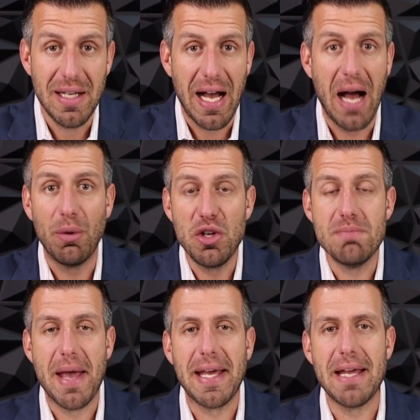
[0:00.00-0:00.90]
How are you
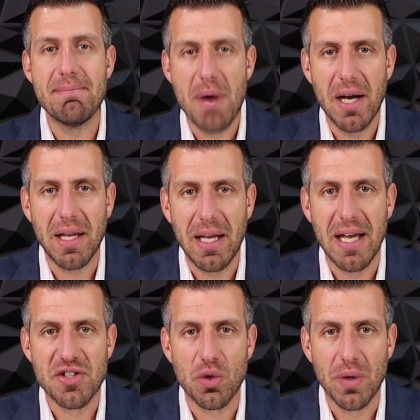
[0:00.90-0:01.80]
making money
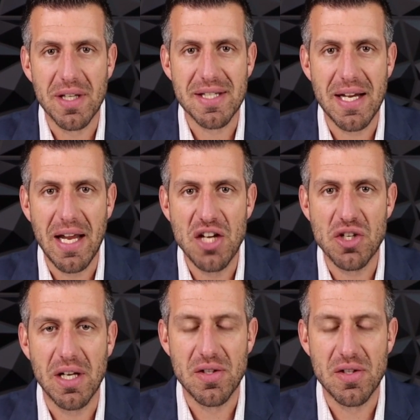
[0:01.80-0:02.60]
as a real estate agent?